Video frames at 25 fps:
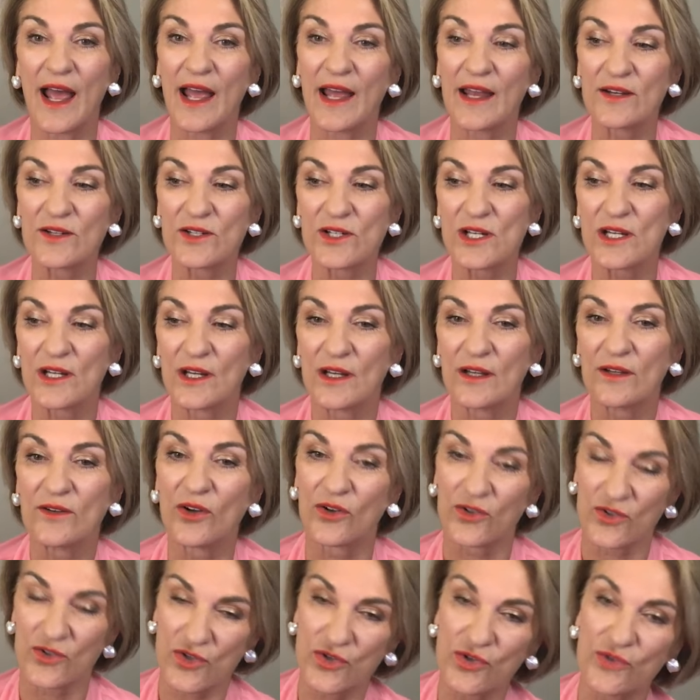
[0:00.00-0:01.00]
and
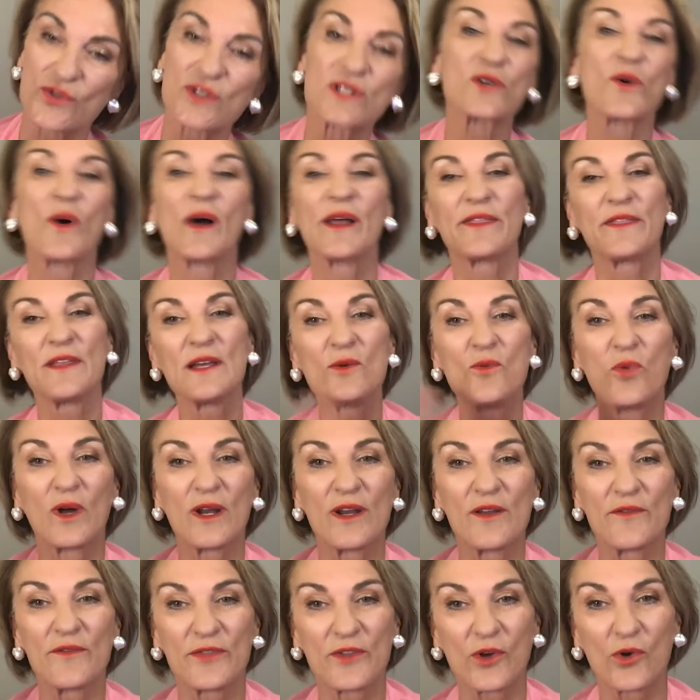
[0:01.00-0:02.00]
not truth. So I think
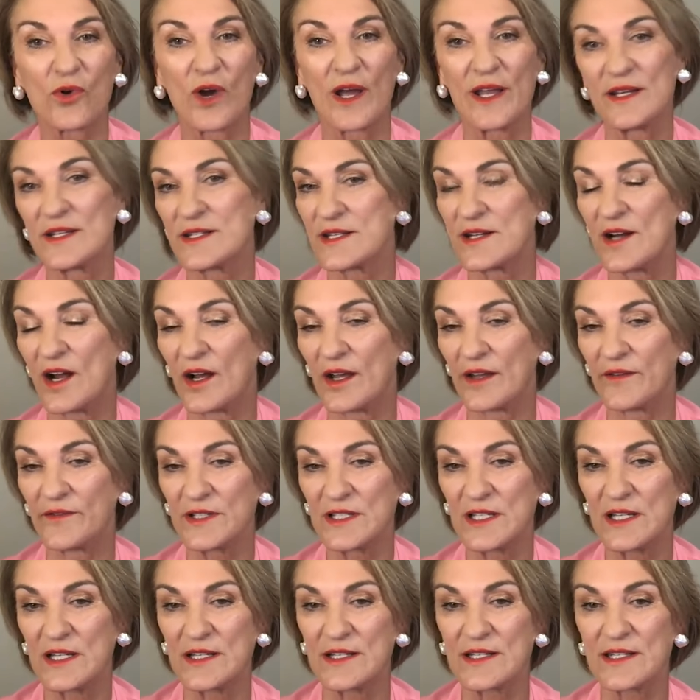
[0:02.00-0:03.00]
one of the greatest
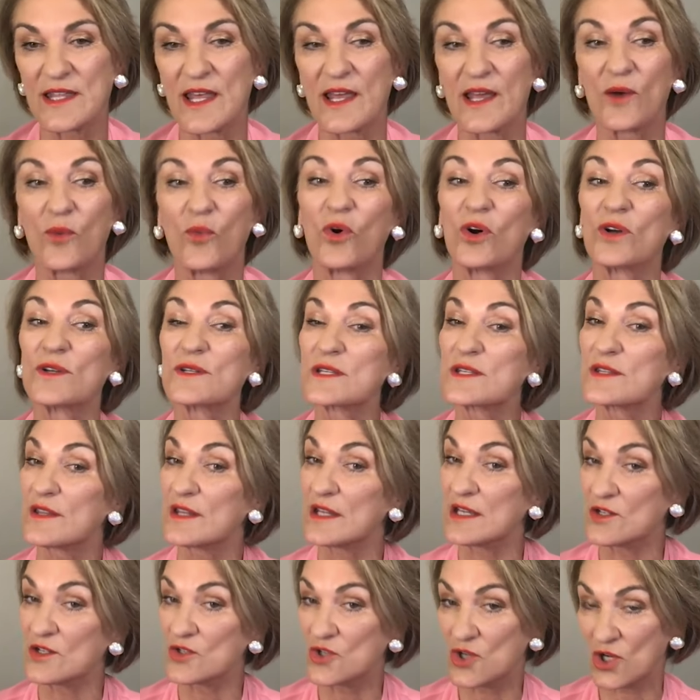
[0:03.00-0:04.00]
naiveties there was
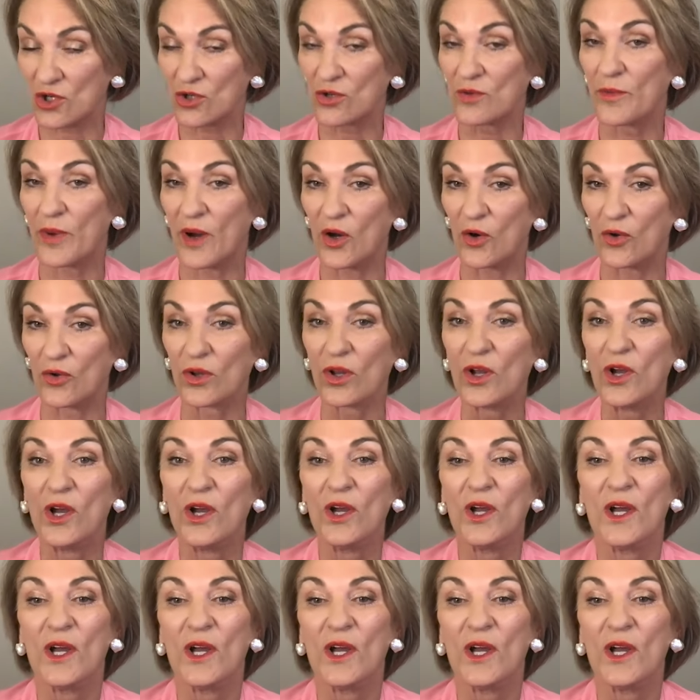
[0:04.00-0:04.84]
the dog bowl.